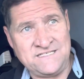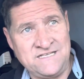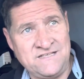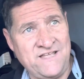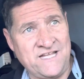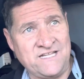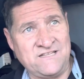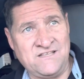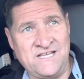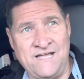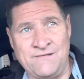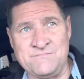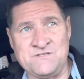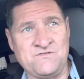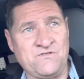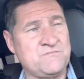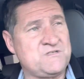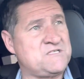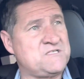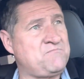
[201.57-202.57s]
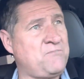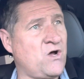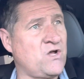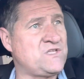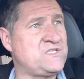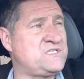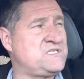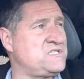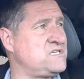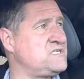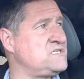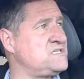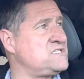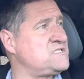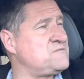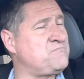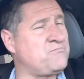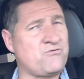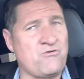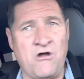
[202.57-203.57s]
And that comes from
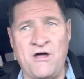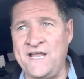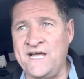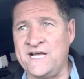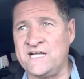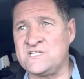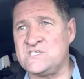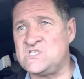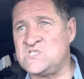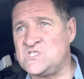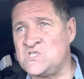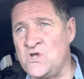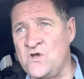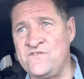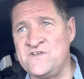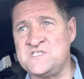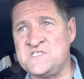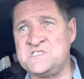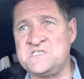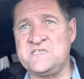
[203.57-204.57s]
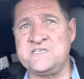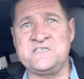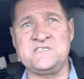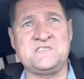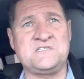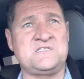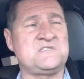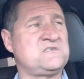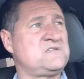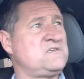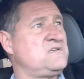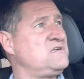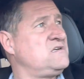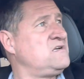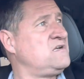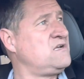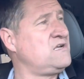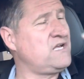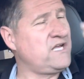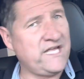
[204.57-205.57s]
sponsors, products, services,
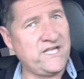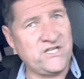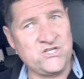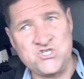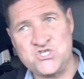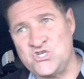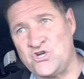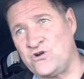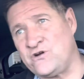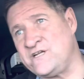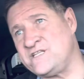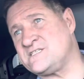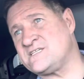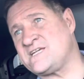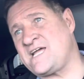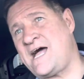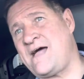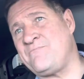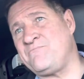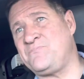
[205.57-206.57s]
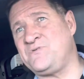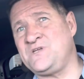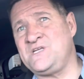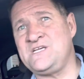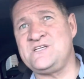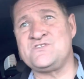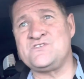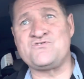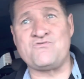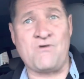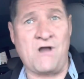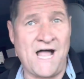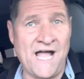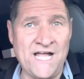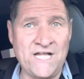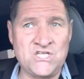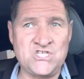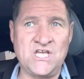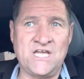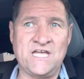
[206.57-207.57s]
insurance companies,
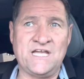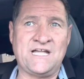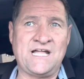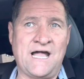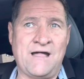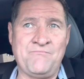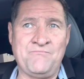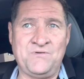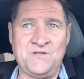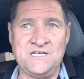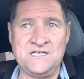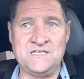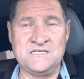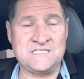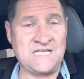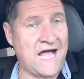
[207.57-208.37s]
rideshare companies.